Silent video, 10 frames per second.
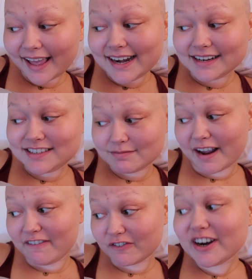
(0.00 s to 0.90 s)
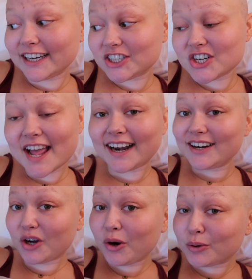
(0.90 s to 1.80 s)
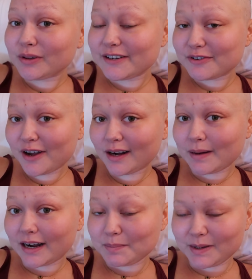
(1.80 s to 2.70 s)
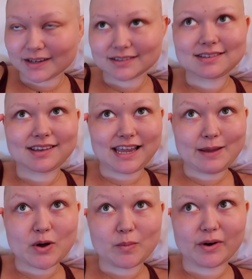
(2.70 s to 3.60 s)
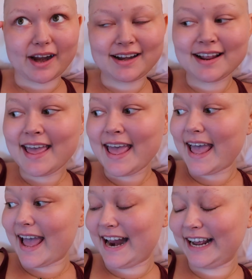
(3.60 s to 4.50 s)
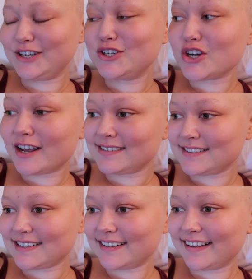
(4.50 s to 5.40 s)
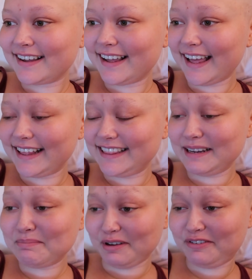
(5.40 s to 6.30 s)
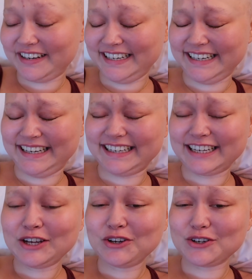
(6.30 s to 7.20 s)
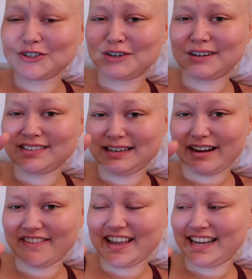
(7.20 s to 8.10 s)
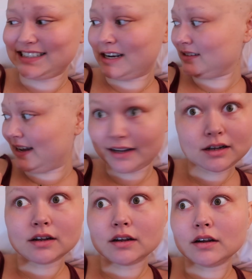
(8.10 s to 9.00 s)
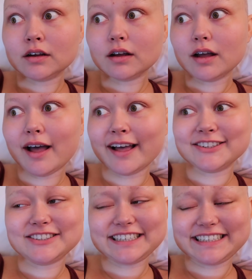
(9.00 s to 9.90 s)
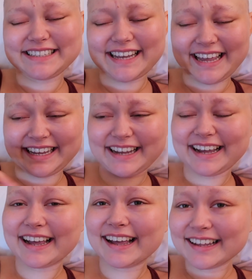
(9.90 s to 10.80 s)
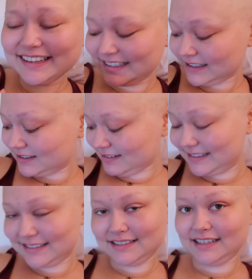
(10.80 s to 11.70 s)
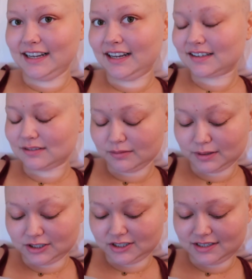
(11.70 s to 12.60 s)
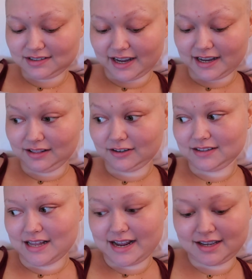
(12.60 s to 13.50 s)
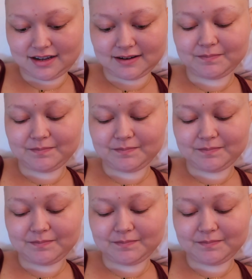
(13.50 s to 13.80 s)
and it's in my fridge, and I totally forgot about it because chemo brain, and I just had the epiphany. You should have seen my face. I was like, cheesecake. So let's see what the cheesecake looked like.